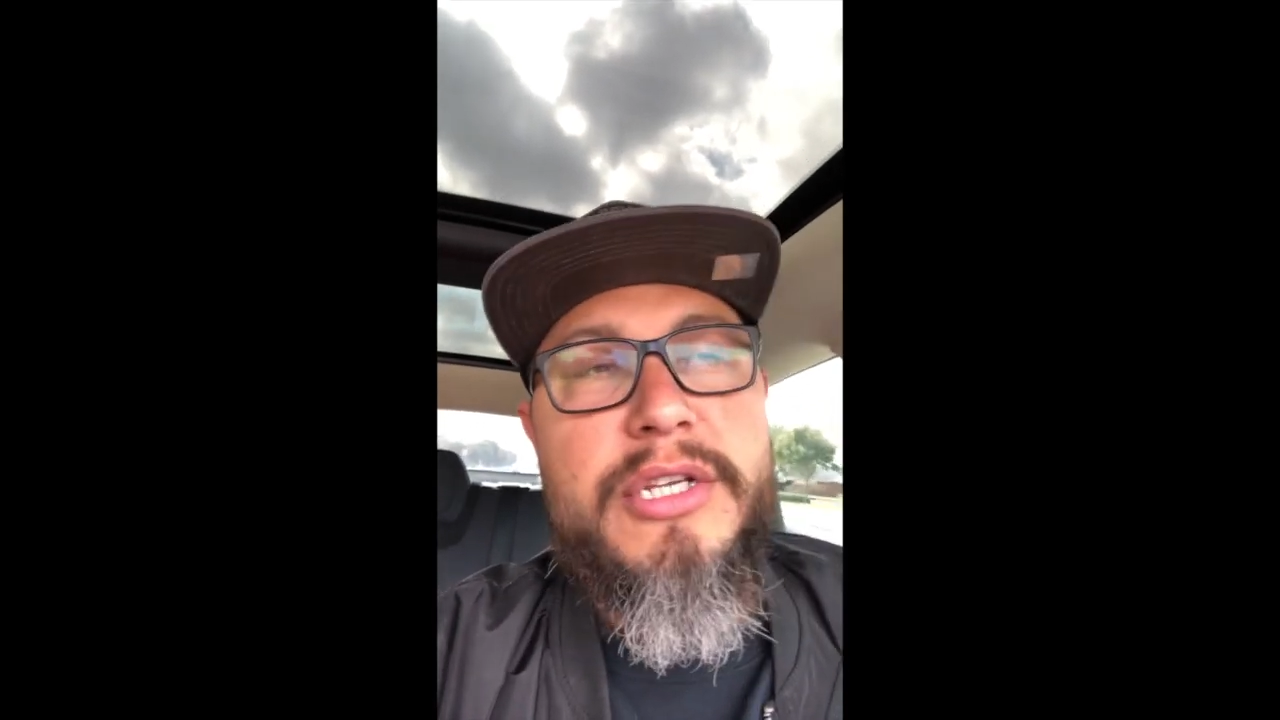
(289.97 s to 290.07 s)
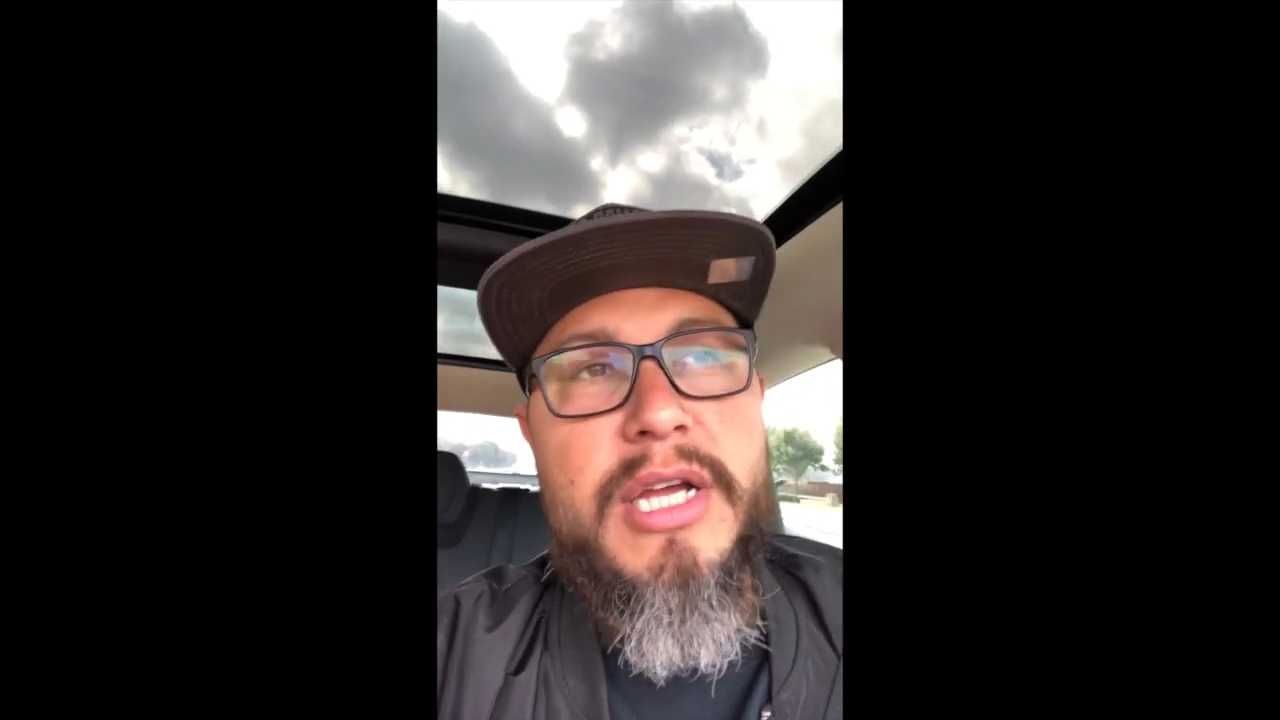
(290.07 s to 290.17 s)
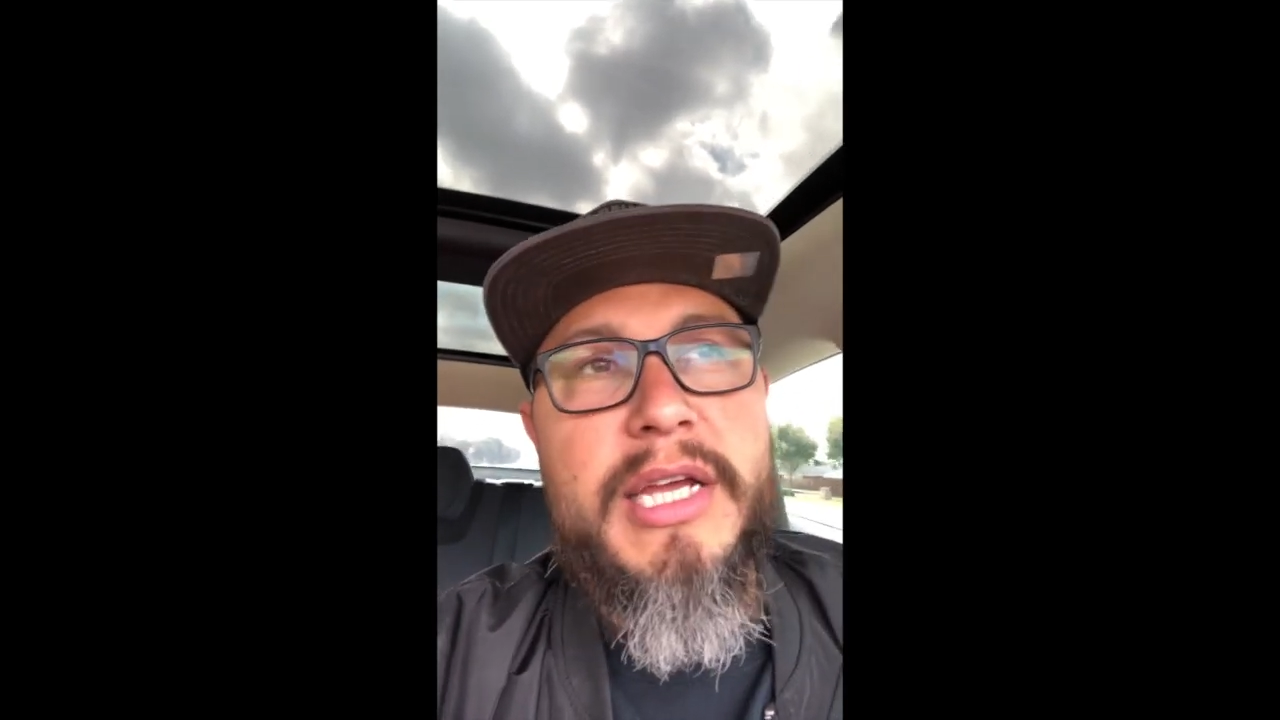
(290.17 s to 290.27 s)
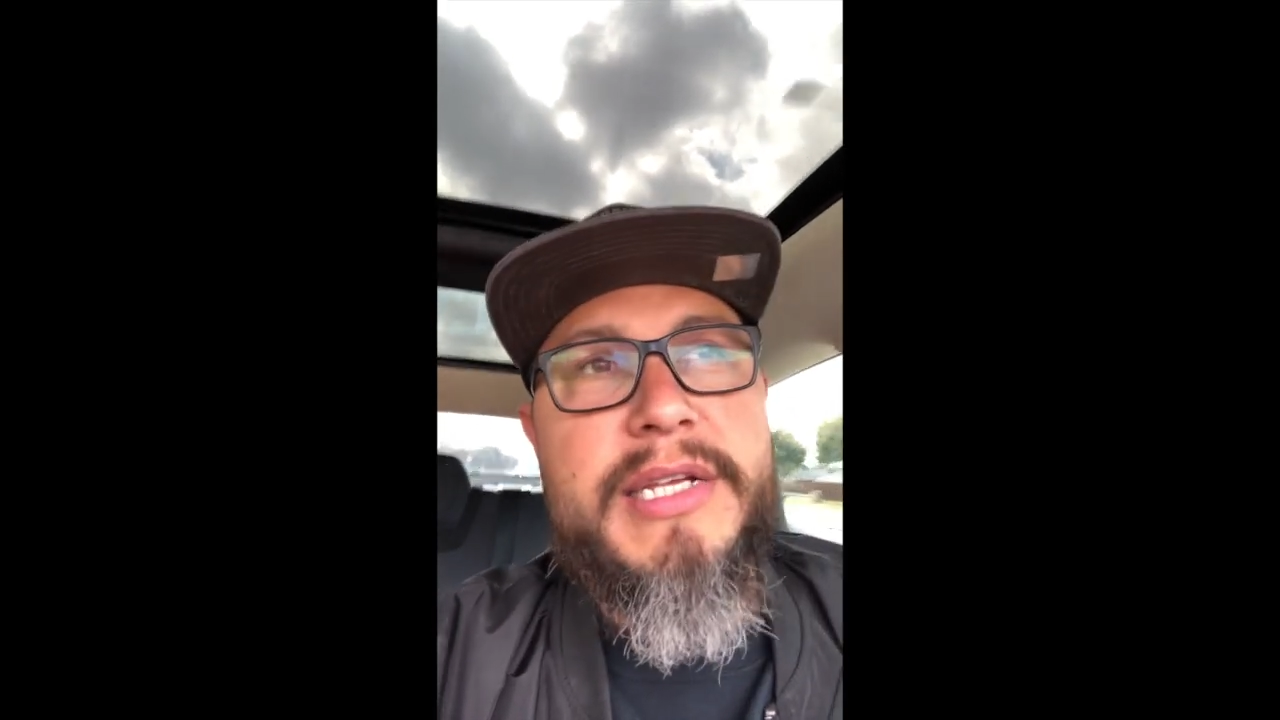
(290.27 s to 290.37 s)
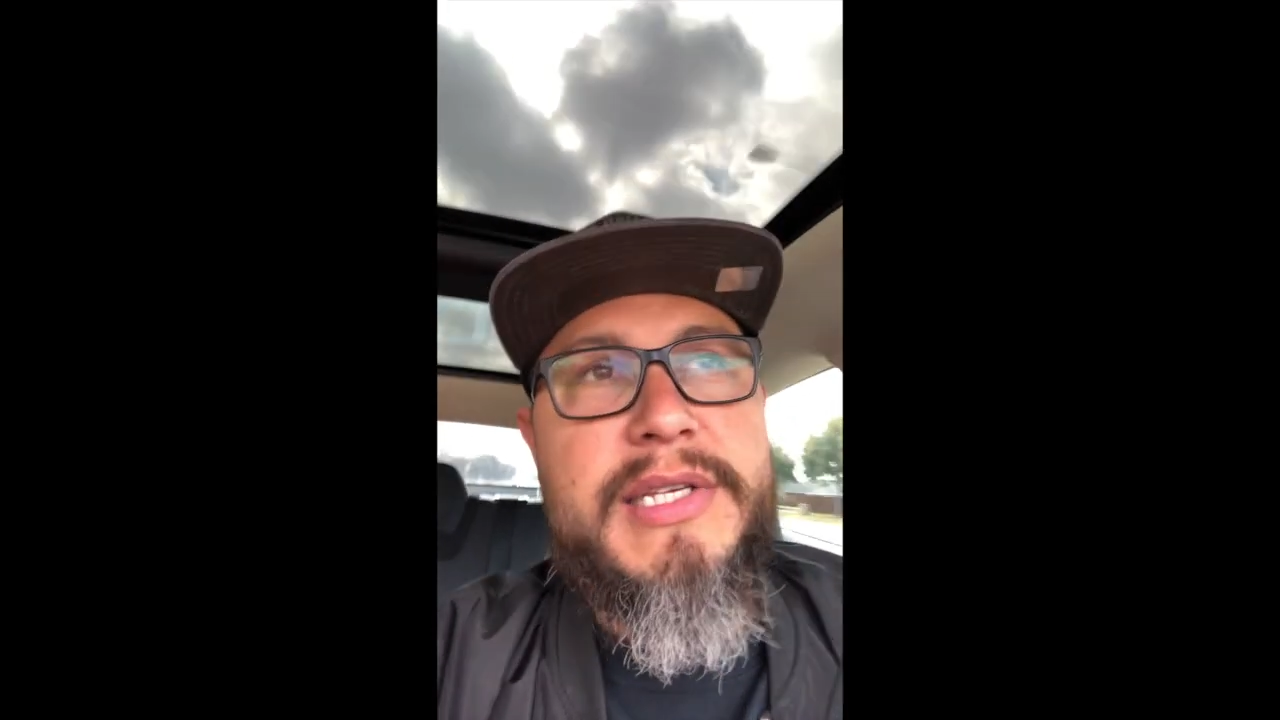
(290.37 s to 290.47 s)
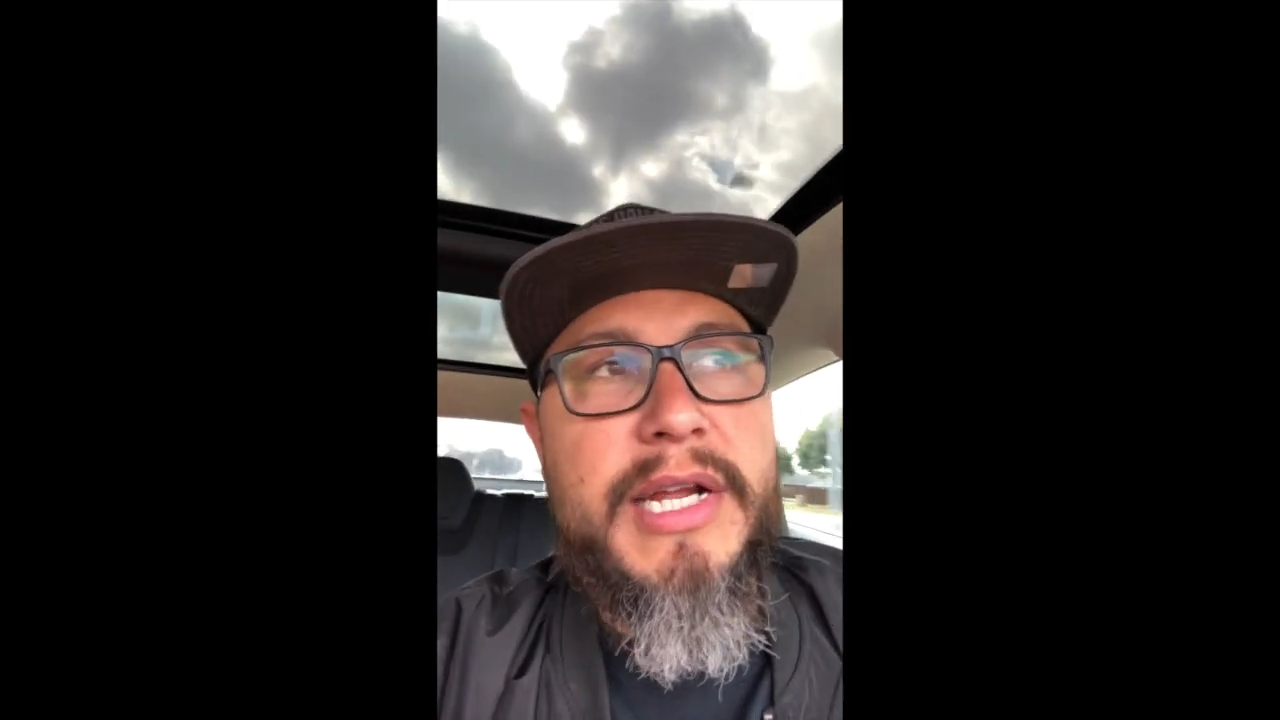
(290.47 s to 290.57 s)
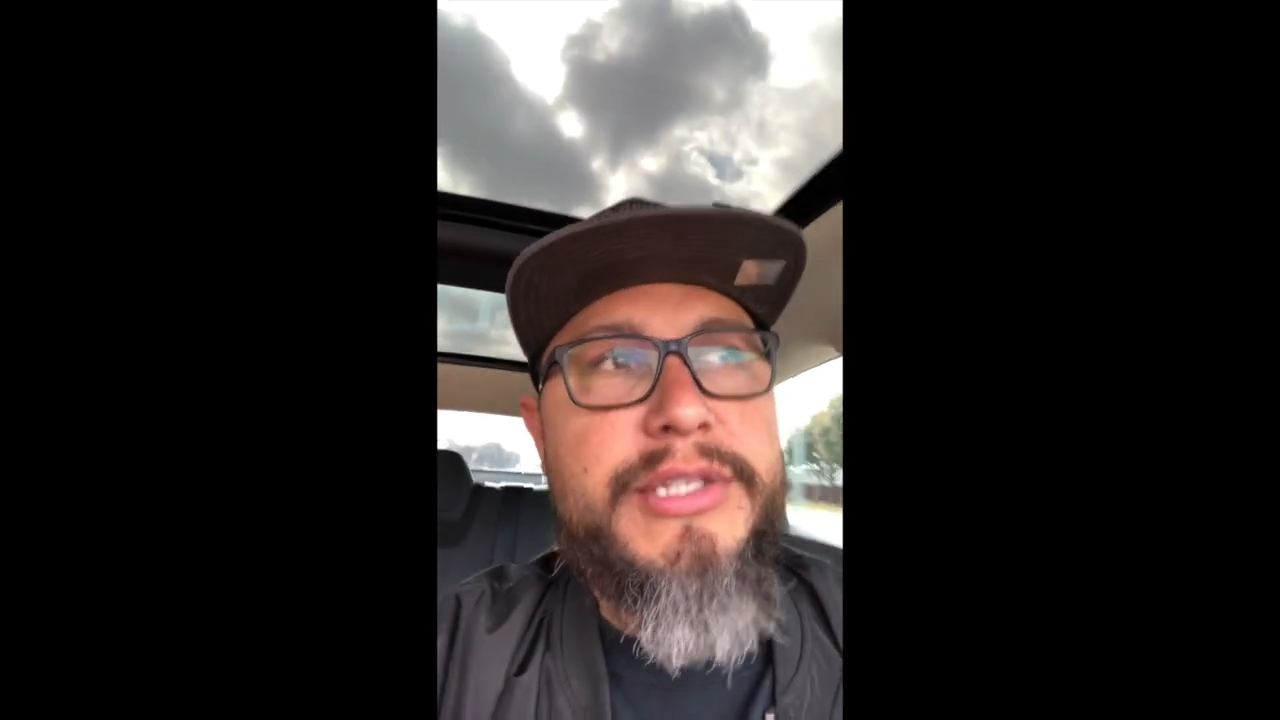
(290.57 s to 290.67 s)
You know, like I said,